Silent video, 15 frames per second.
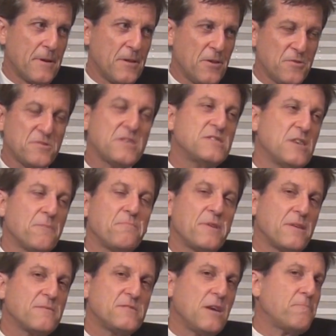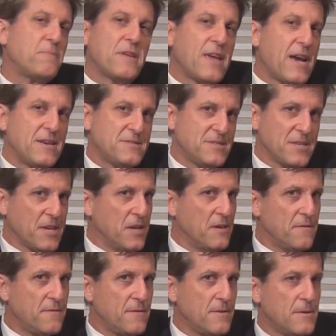usually something has to
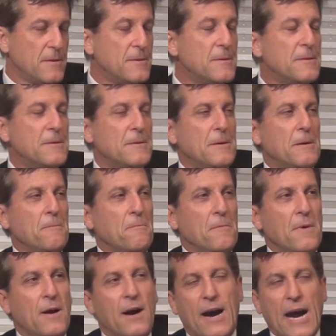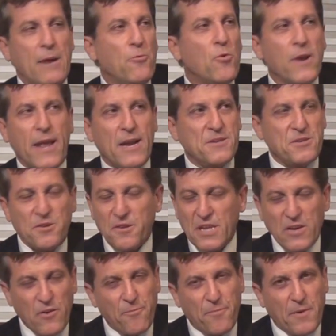give. I won't ask you to
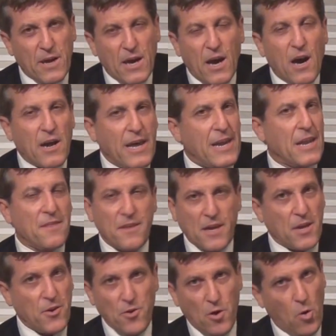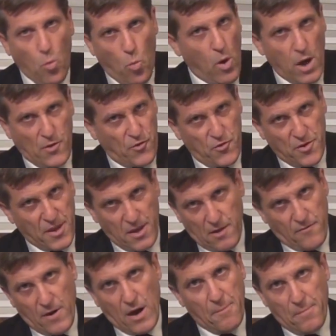give up on anything that you don't want to
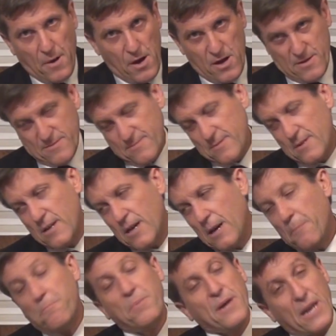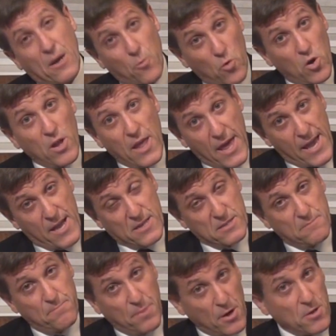give up on. But I will
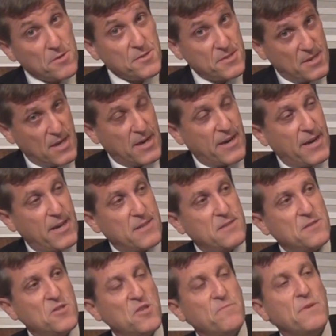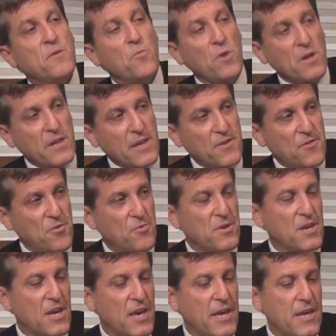ask both sides to be willing to
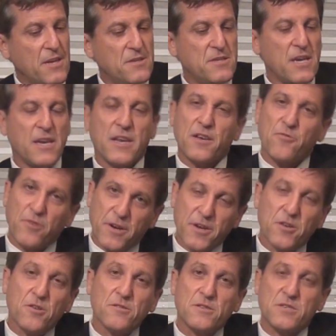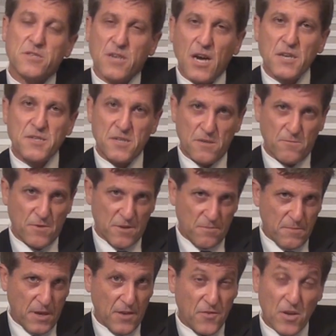engage in a critical discussion with
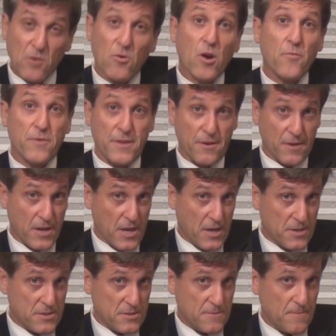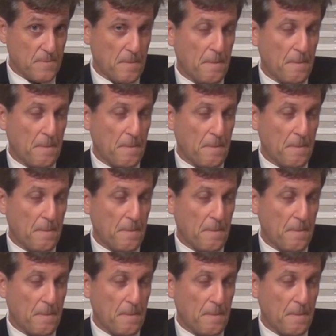me to go over their case.